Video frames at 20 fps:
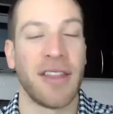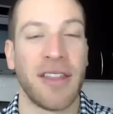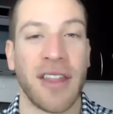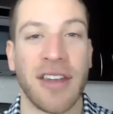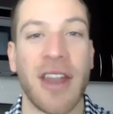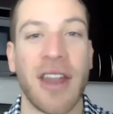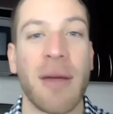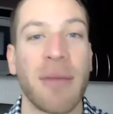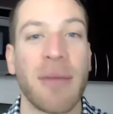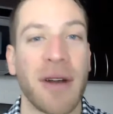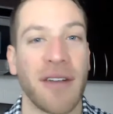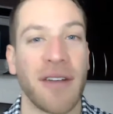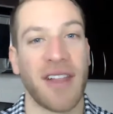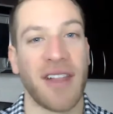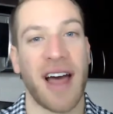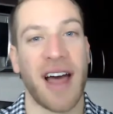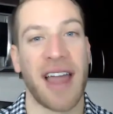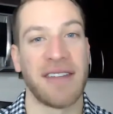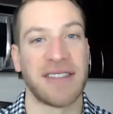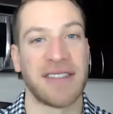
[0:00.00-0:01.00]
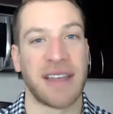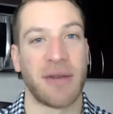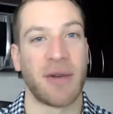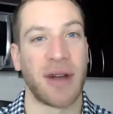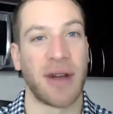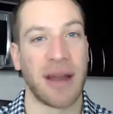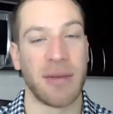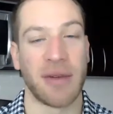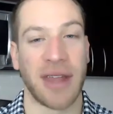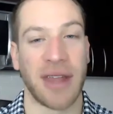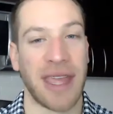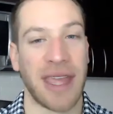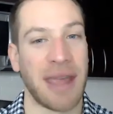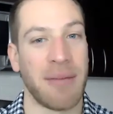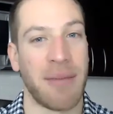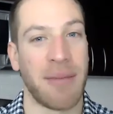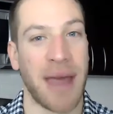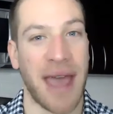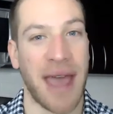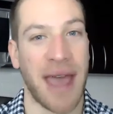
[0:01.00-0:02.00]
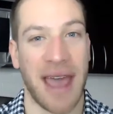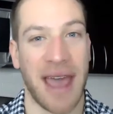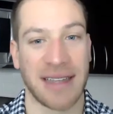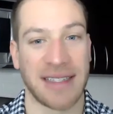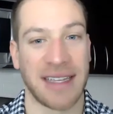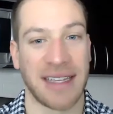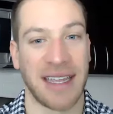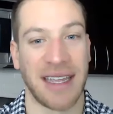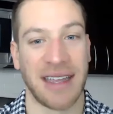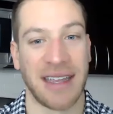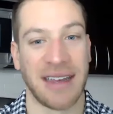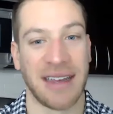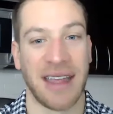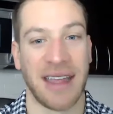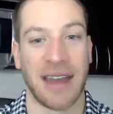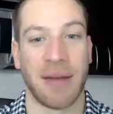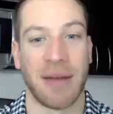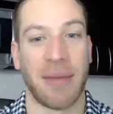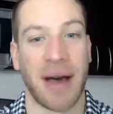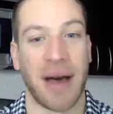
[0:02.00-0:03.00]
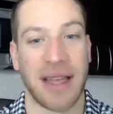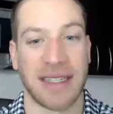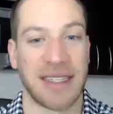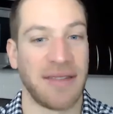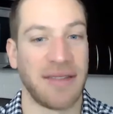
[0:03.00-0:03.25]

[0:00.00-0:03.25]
number of lives that we're able to impact in a positive